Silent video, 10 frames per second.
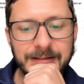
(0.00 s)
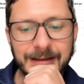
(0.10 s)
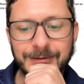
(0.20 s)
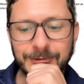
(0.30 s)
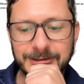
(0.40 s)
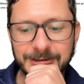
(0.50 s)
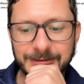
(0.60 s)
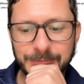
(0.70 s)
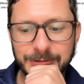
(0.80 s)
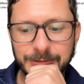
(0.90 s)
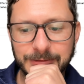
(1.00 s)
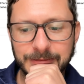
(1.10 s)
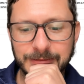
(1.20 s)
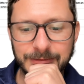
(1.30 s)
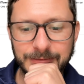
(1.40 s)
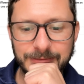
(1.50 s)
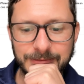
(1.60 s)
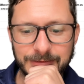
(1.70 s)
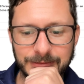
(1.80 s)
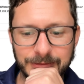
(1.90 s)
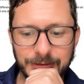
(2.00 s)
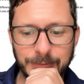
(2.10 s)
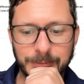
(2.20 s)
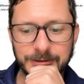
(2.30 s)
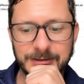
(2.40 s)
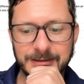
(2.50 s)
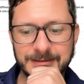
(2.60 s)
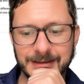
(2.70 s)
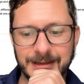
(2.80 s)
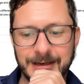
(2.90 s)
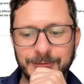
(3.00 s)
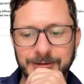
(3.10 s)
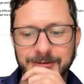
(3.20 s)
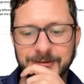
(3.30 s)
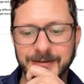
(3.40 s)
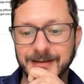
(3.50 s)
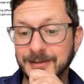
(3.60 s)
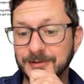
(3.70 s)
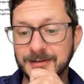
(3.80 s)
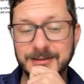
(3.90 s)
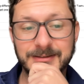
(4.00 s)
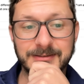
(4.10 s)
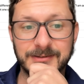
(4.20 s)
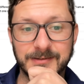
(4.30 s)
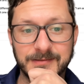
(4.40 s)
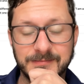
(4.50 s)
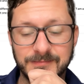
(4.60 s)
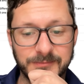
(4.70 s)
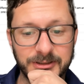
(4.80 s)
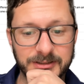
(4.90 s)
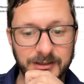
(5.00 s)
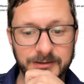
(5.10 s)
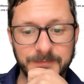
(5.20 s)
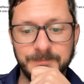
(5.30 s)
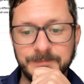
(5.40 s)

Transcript: Language leap. Ooh, personalized language learning. Dude, this is pretty solid.